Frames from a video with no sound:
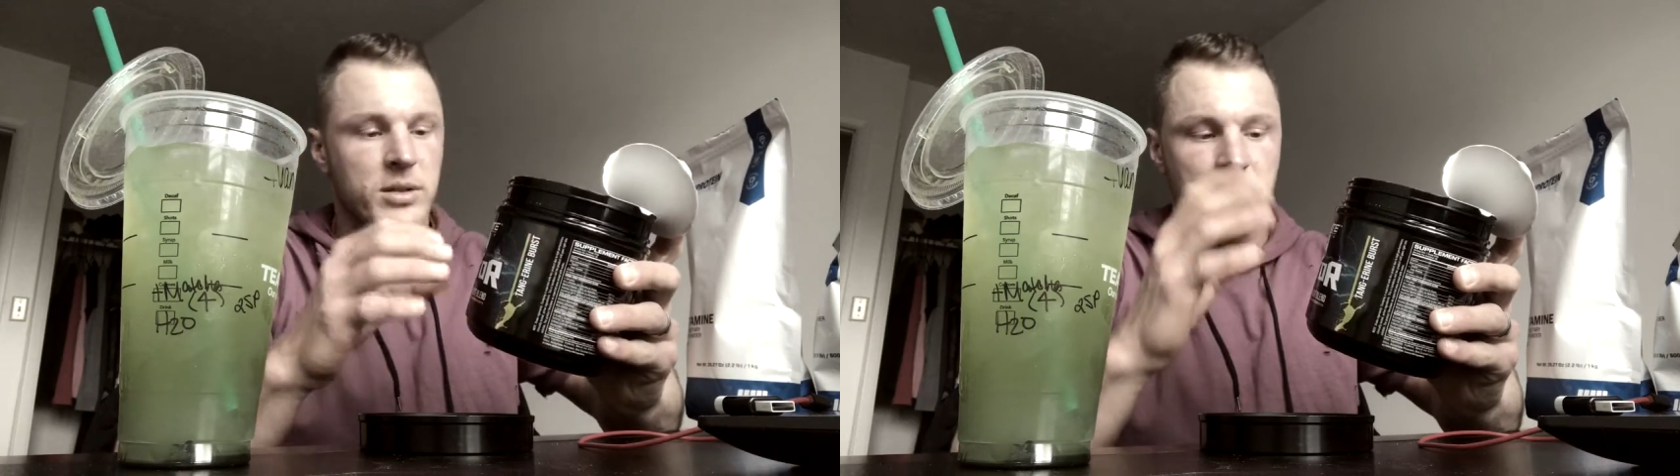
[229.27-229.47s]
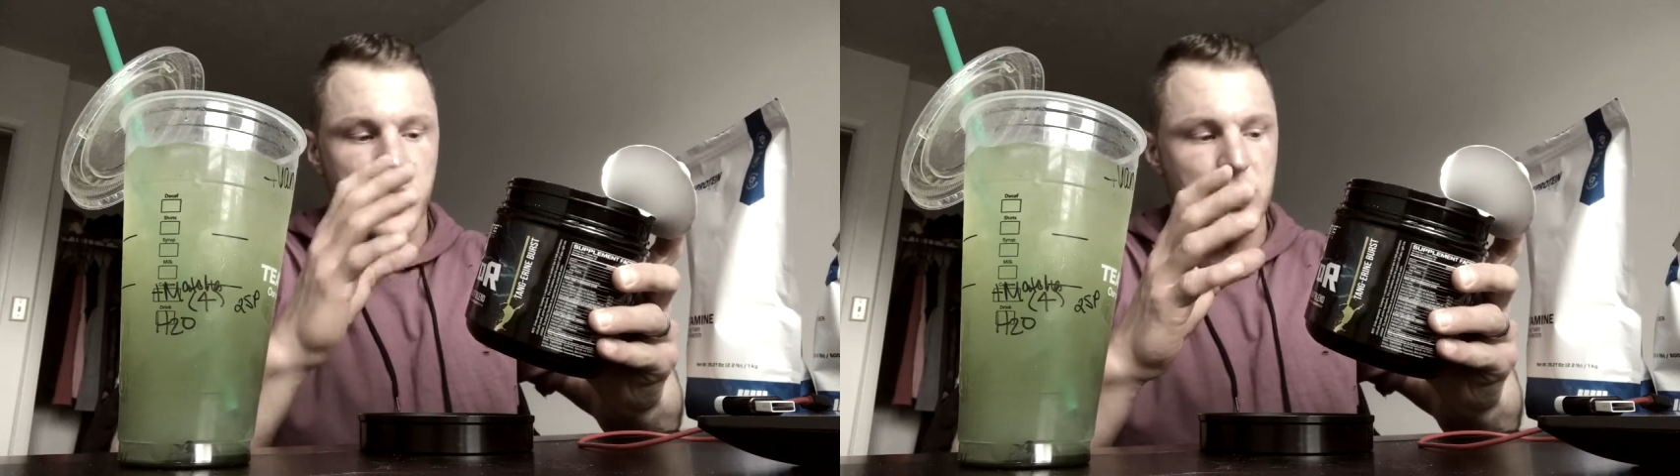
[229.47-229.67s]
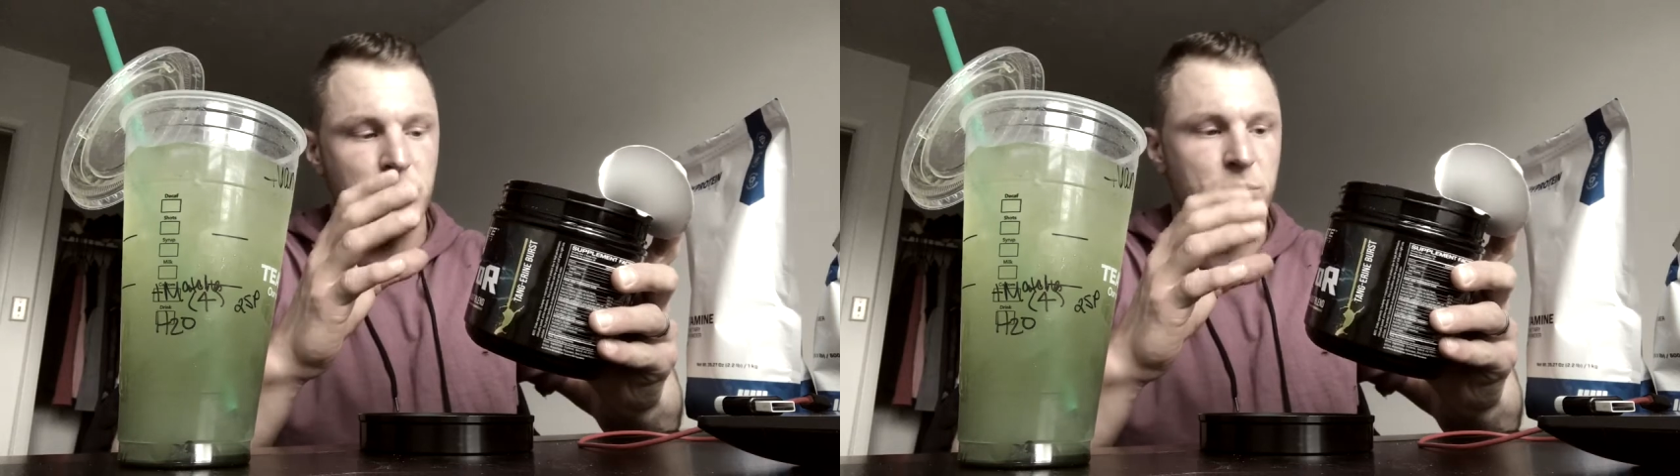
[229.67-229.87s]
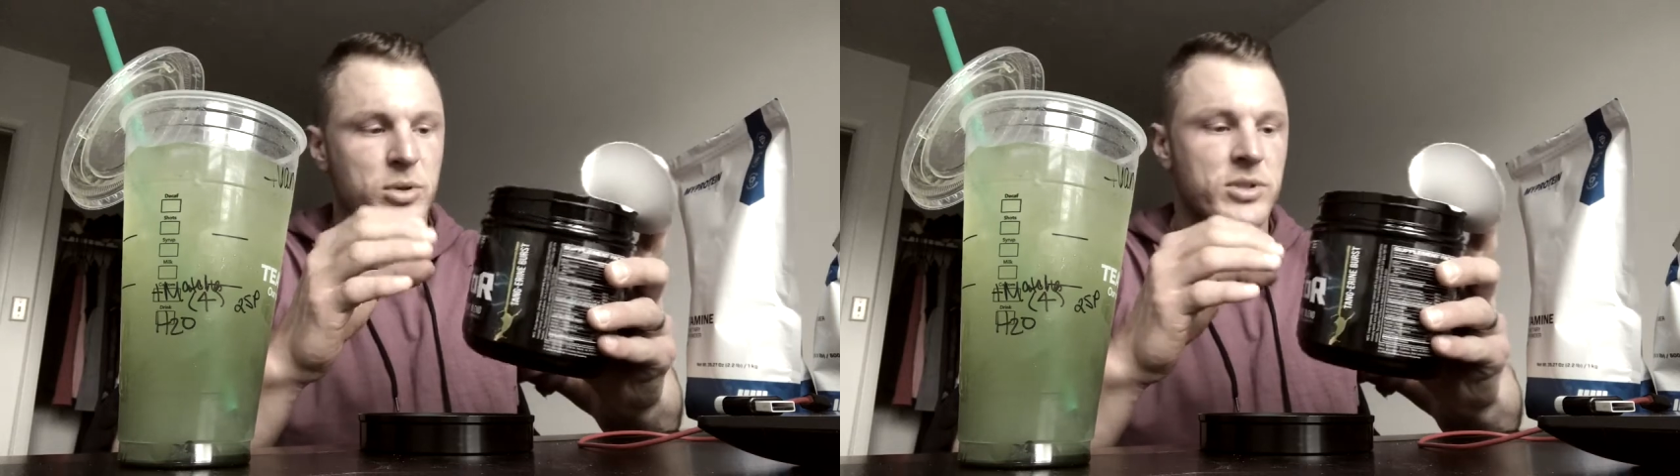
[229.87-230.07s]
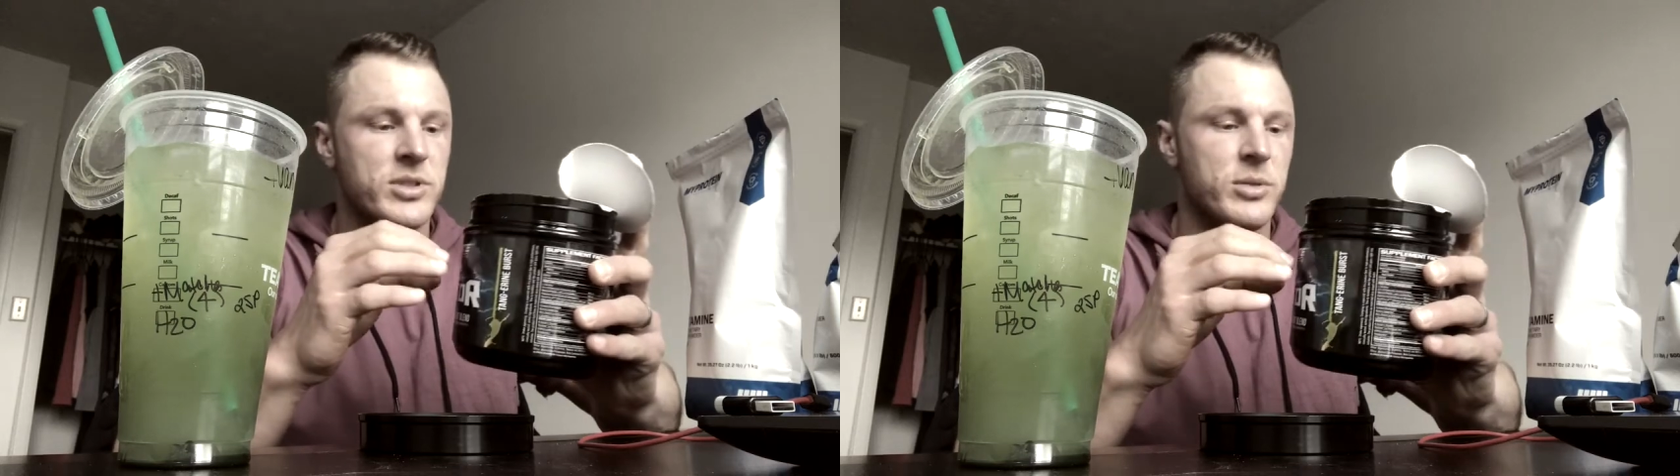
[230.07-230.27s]
not
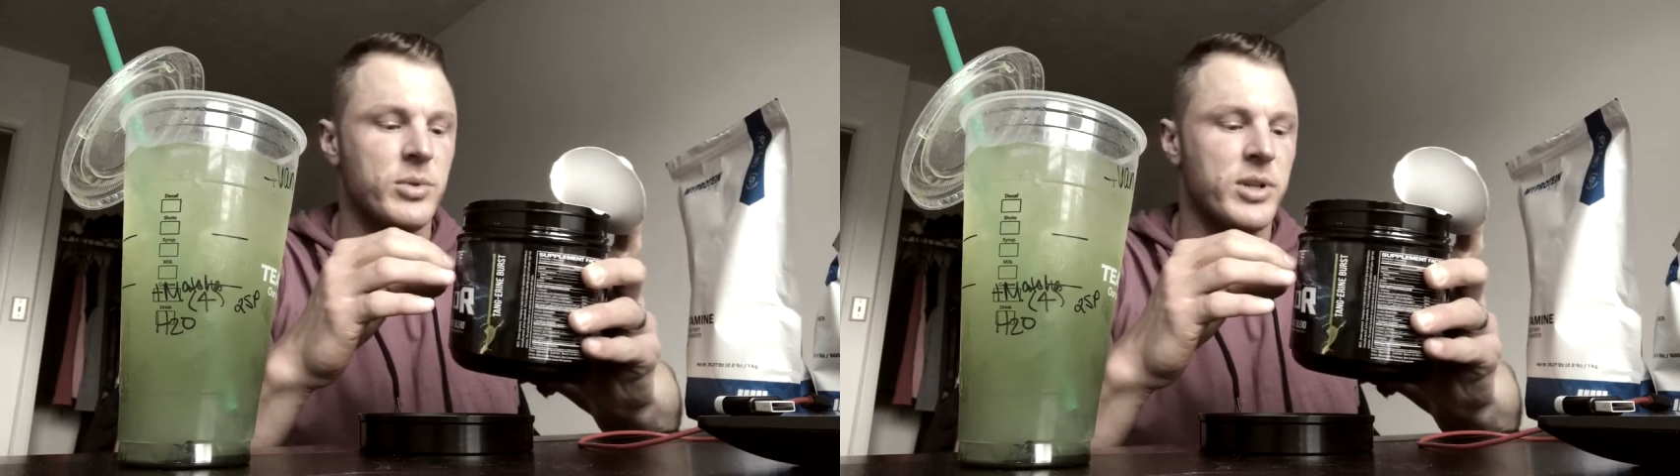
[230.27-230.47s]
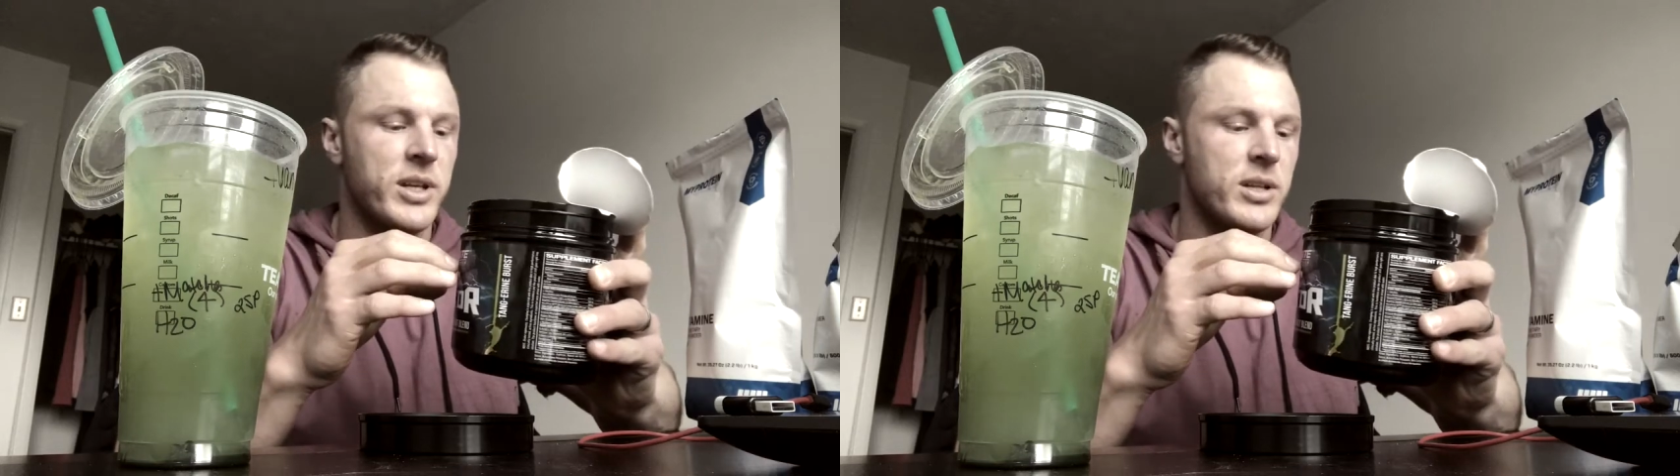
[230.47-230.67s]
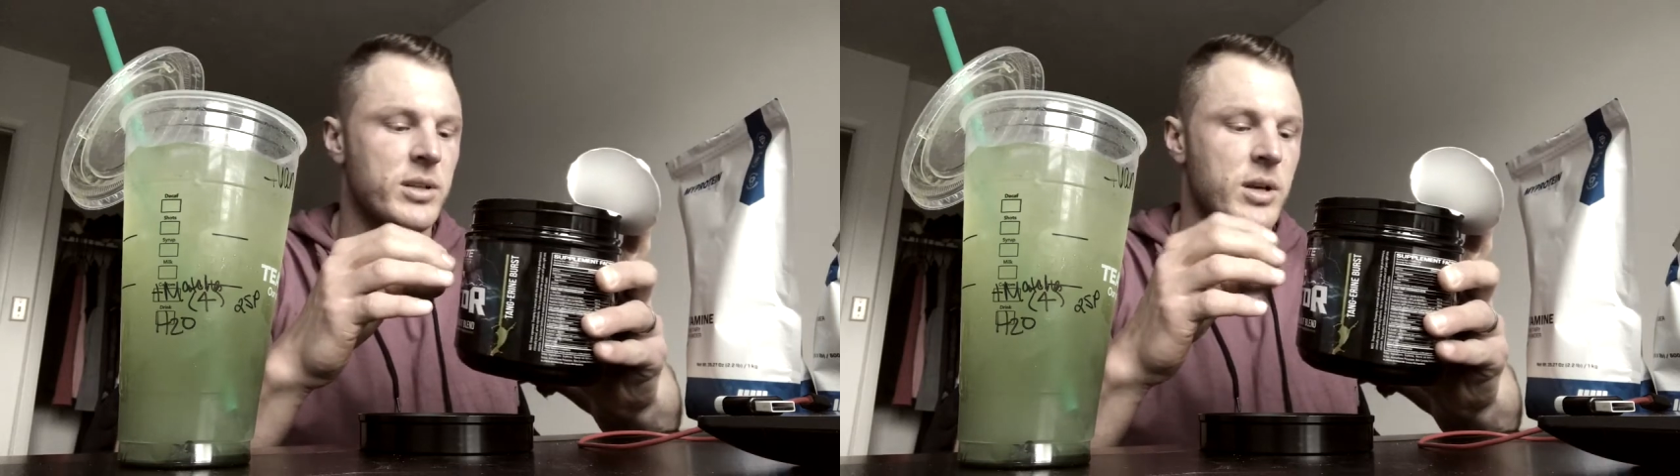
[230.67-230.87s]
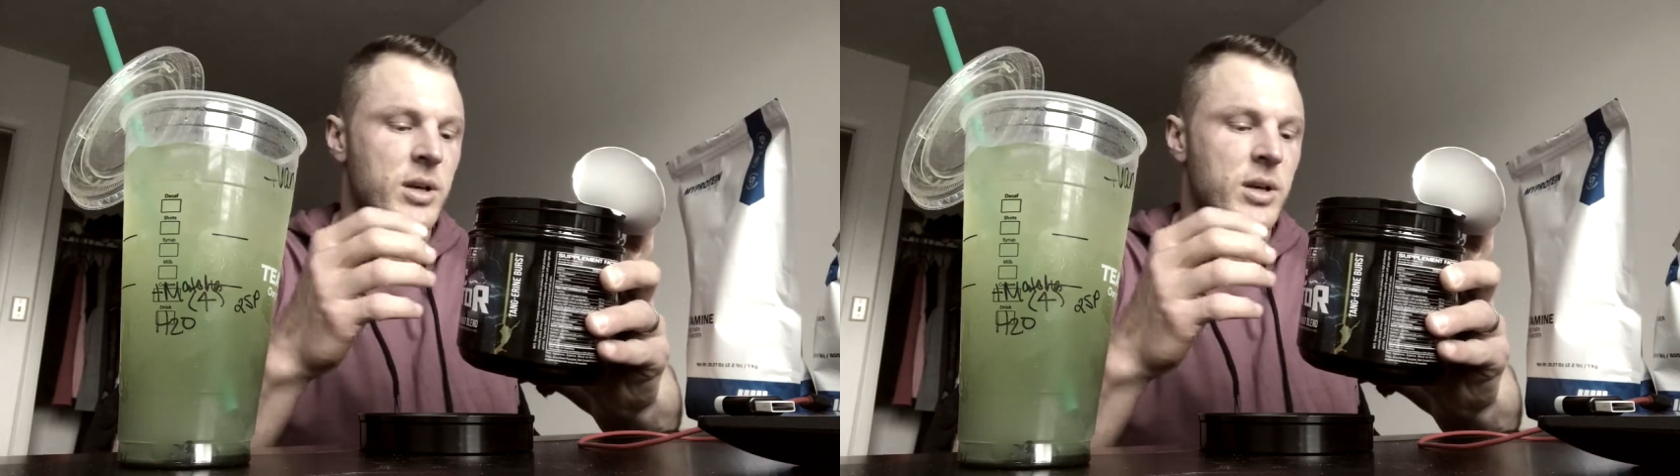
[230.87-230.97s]
super stimulated,